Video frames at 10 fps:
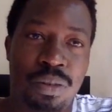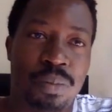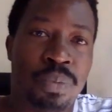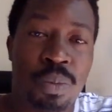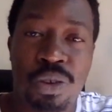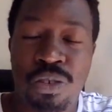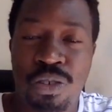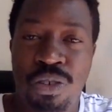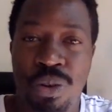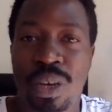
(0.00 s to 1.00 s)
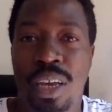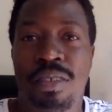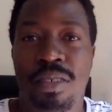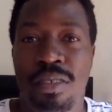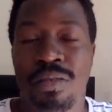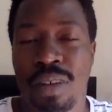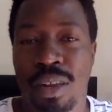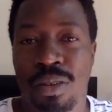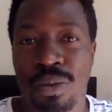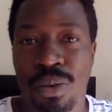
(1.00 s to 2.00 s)
promise to showcase this
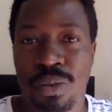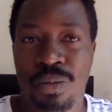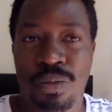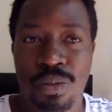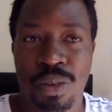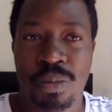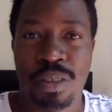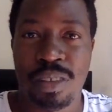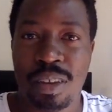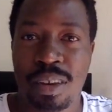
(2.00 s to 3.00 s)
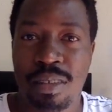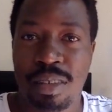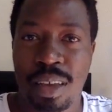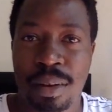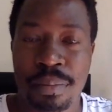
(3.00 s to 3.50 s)
value of human-centered design.